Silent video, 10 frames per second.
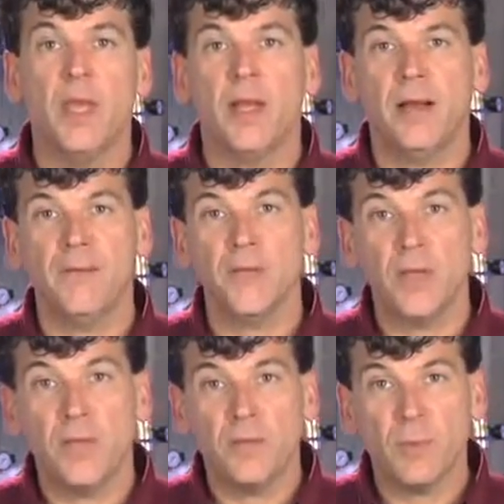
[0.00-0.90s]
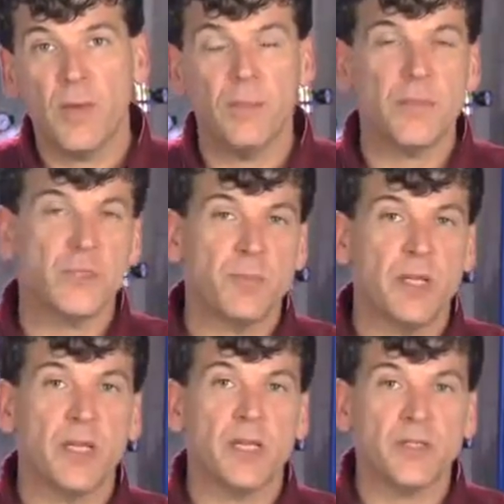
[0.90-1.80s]
And obviously, if the pump is
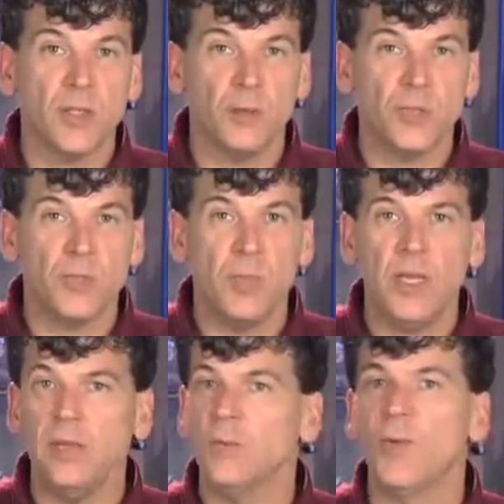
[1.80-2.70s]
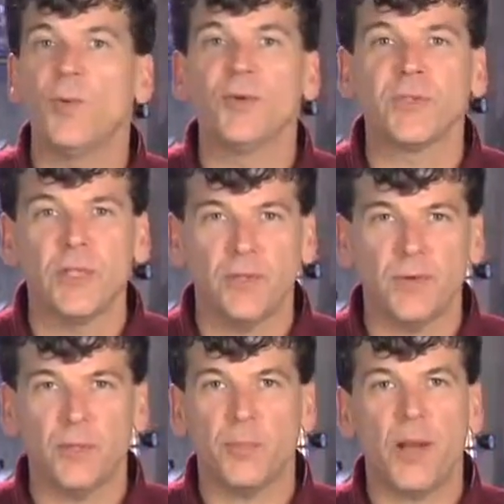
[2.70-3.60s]
spinning at a slower speed, we won't deliver
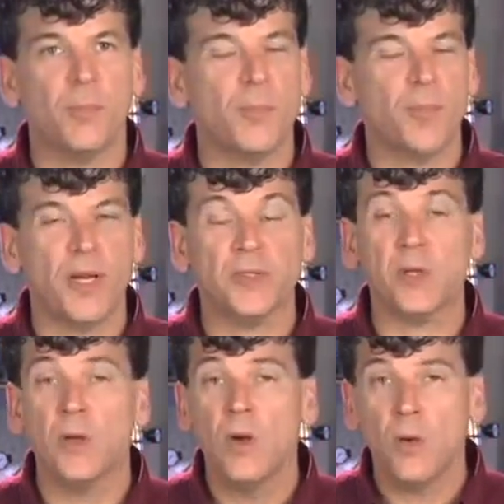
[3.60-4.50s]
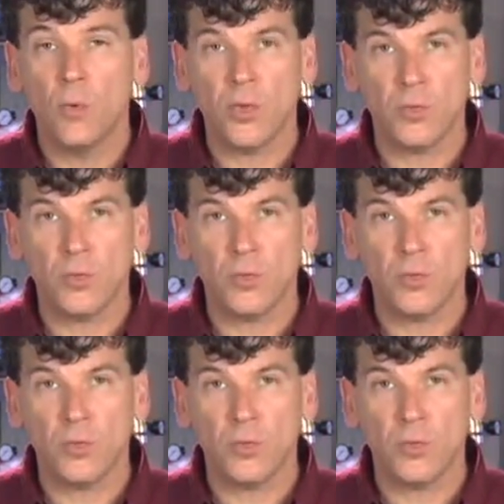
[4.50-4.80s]
the proper pressure or the